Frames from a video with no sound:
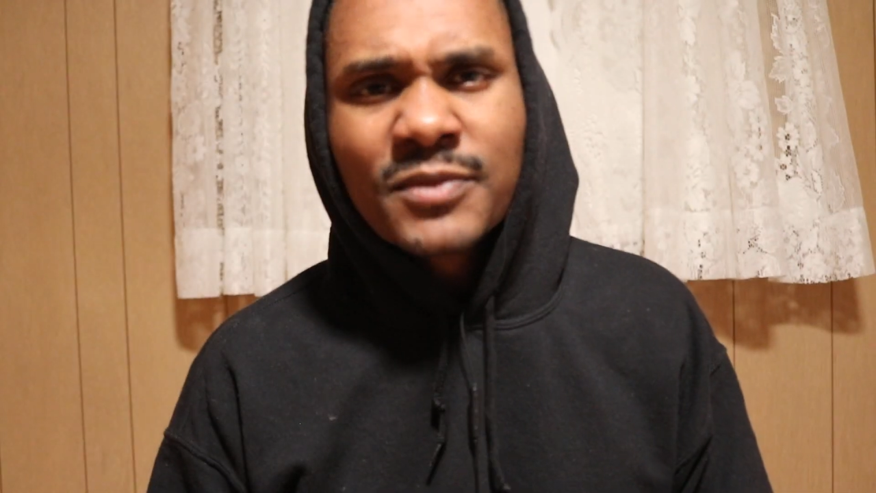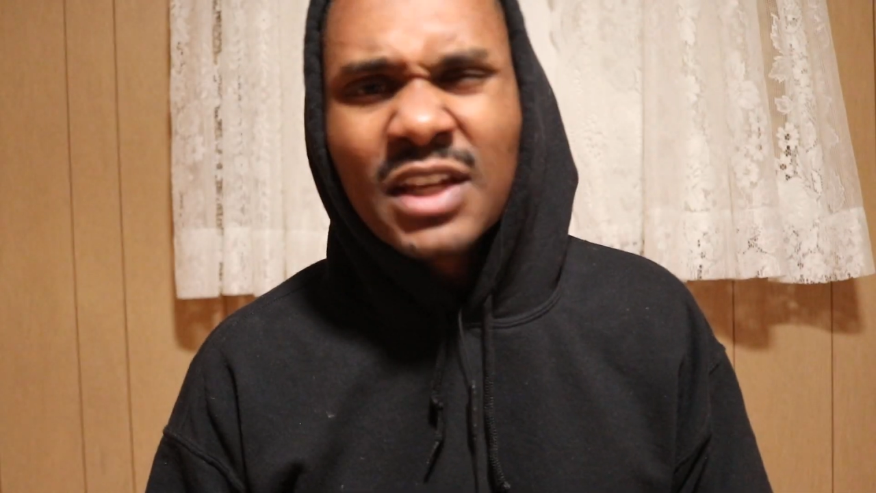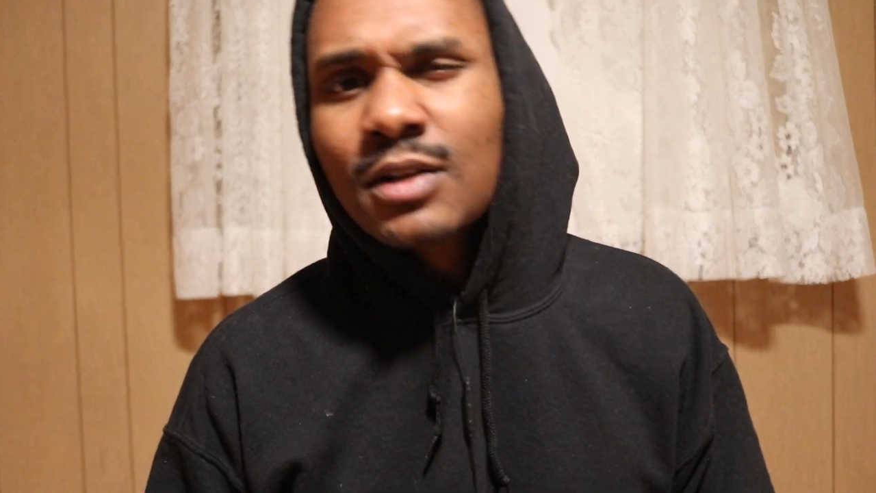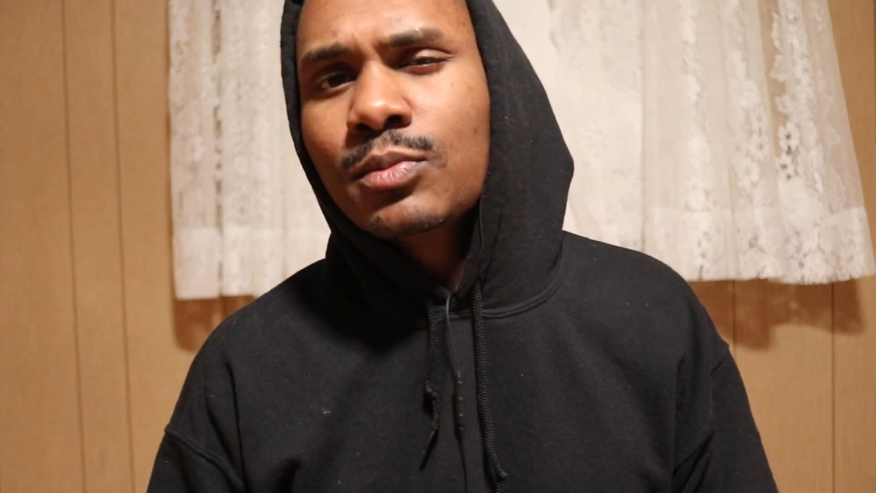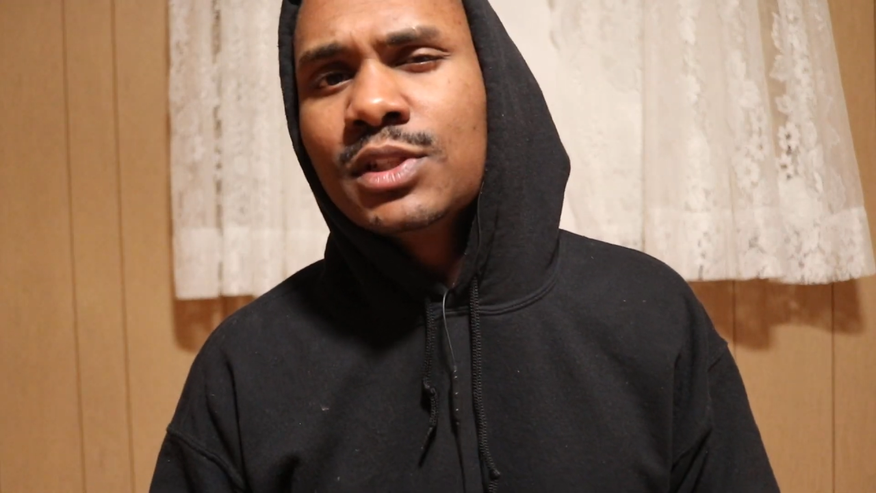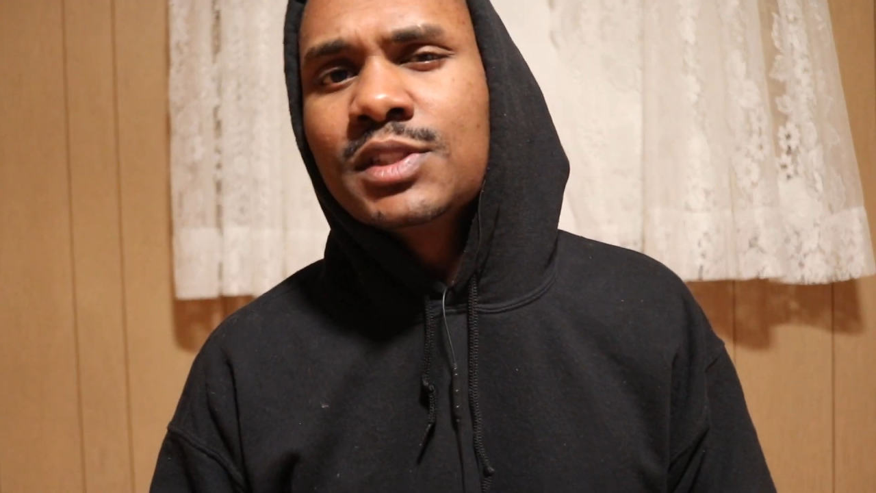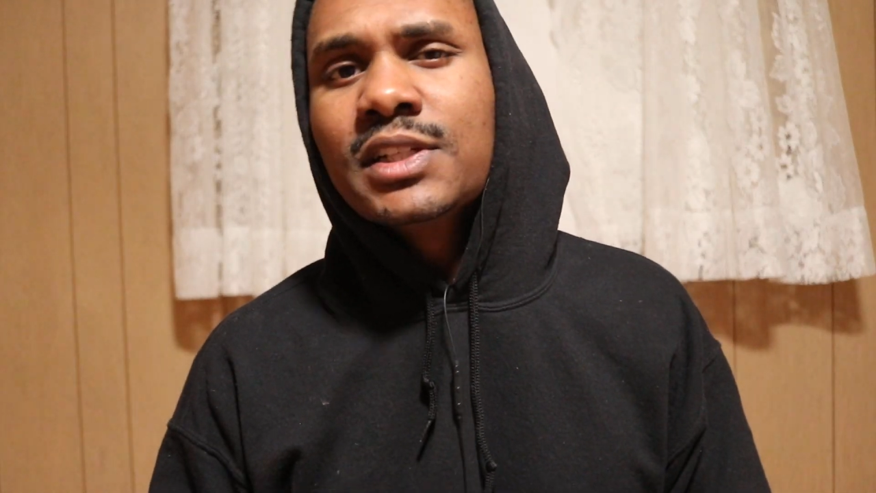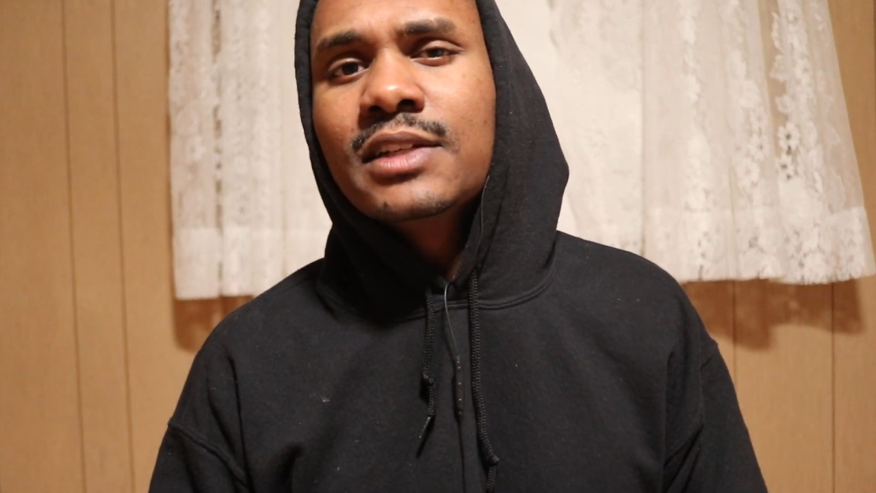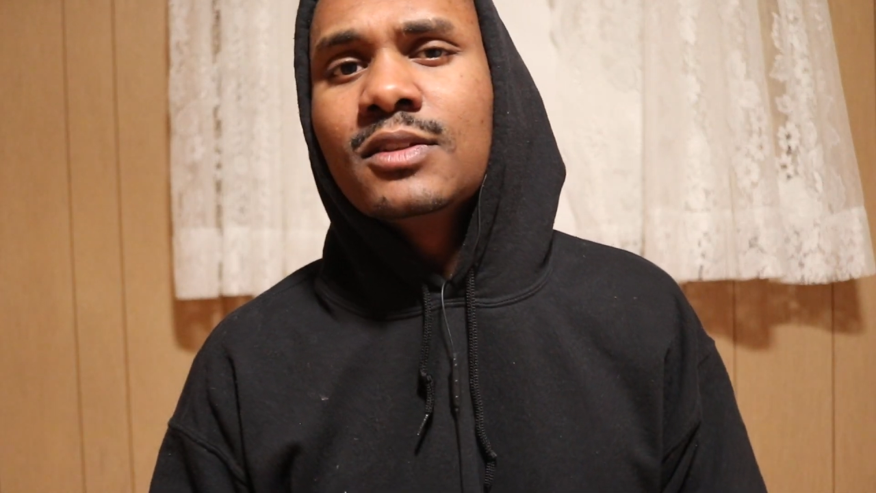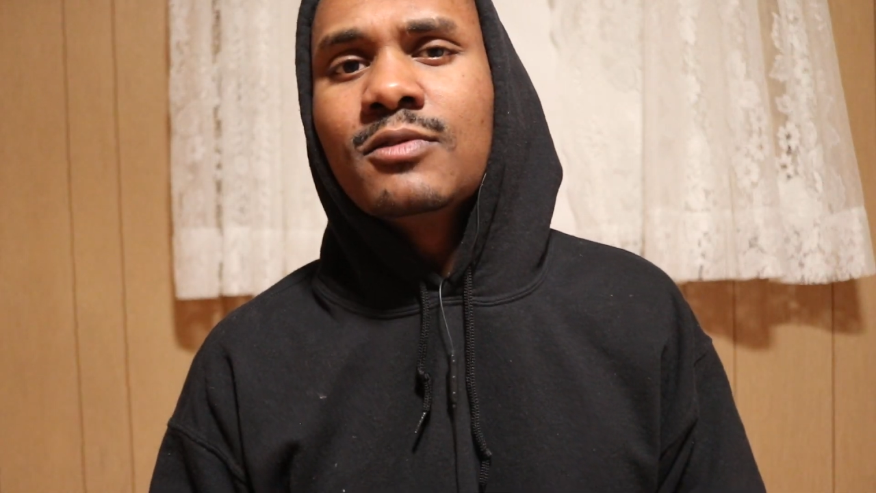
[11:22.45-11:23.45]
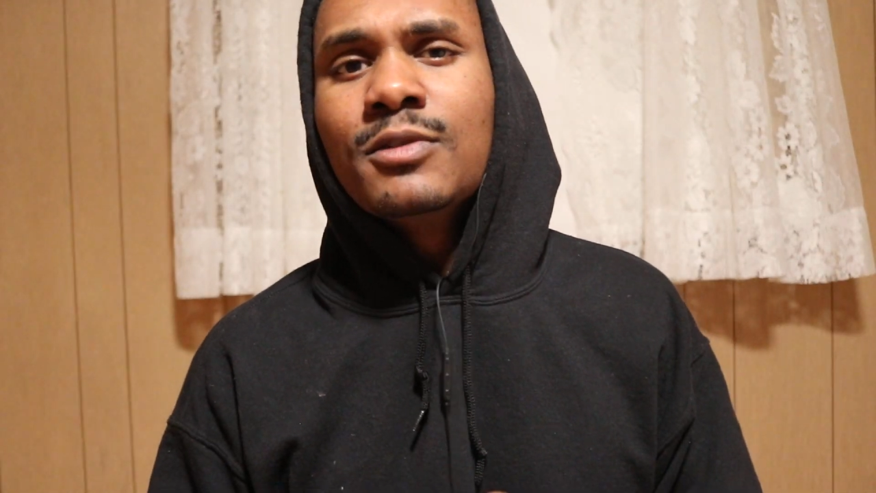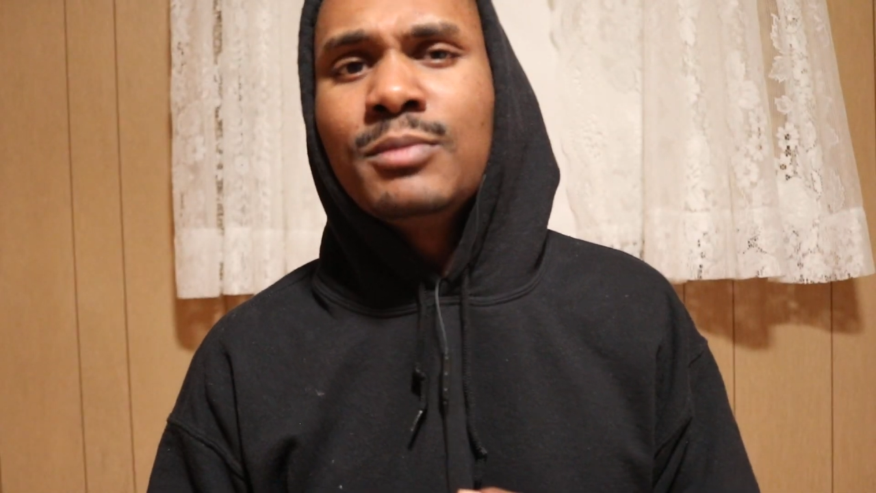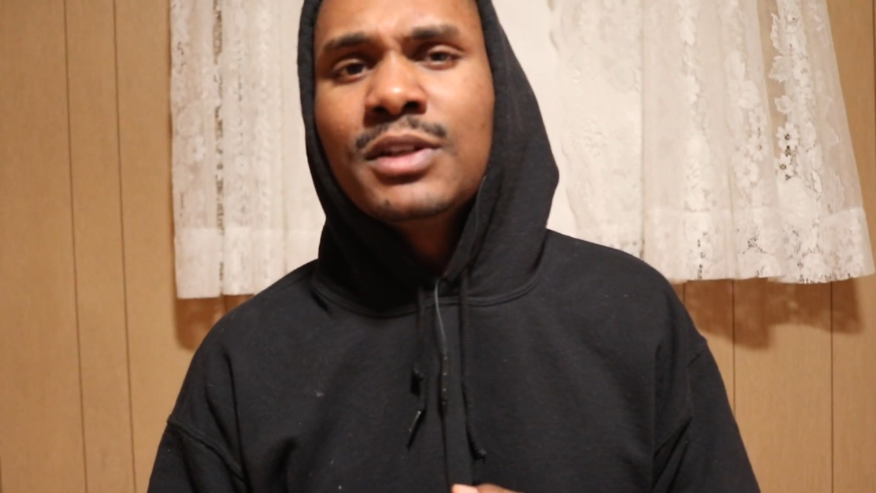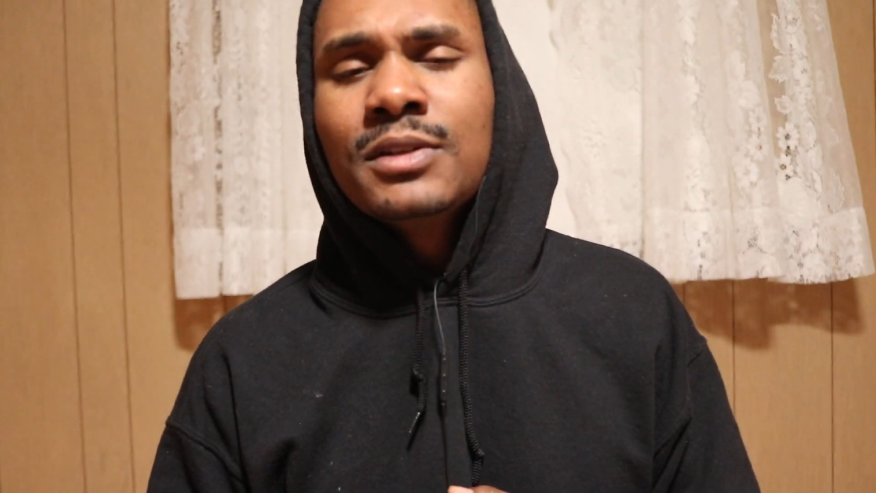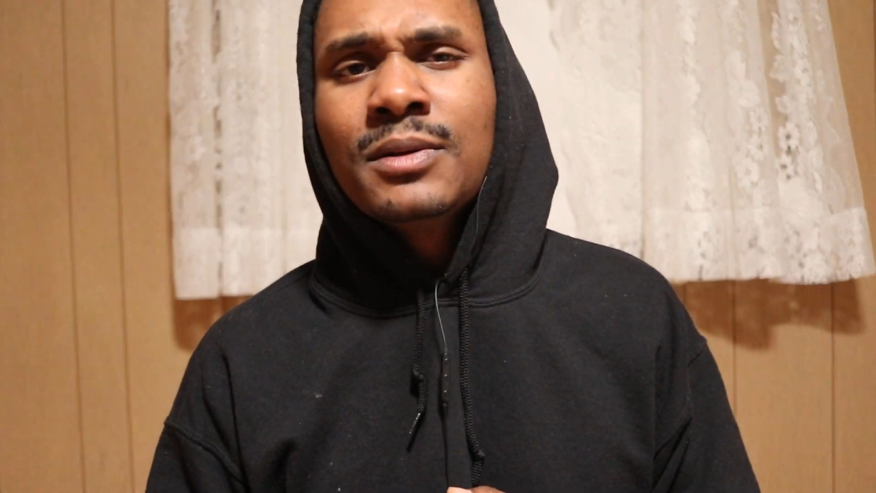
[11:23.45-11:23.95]
and appreciate the
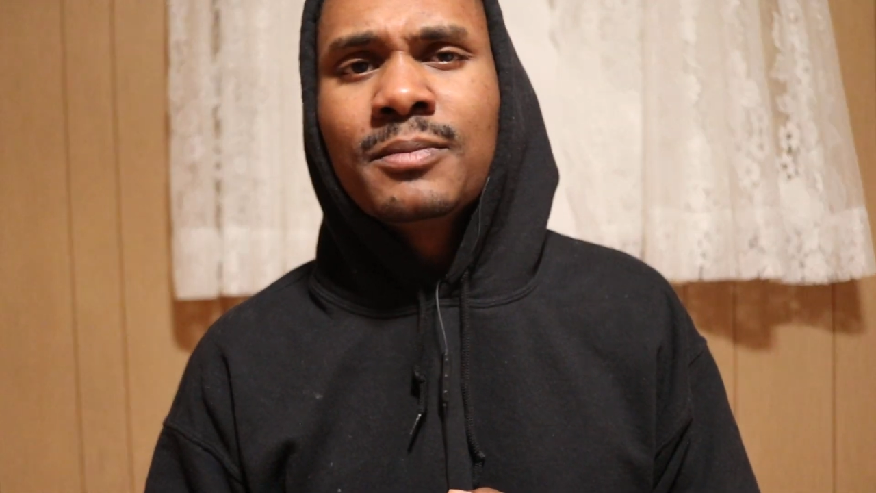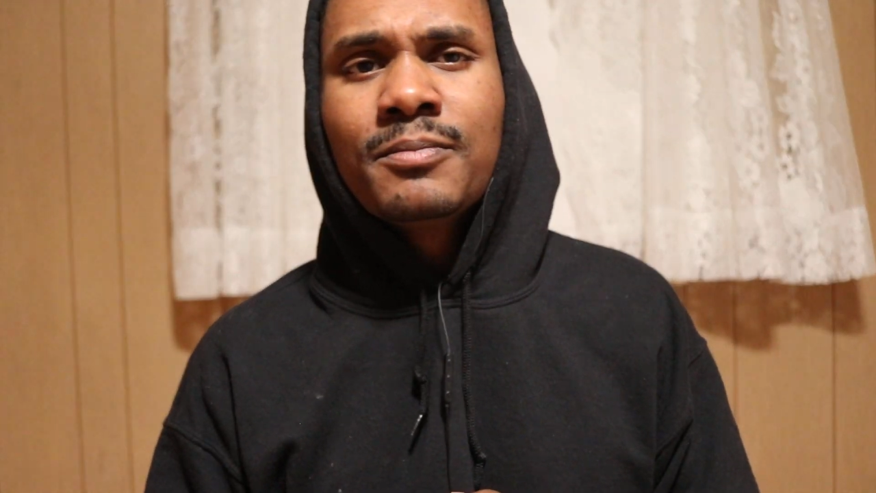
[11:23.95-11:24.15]
familiar.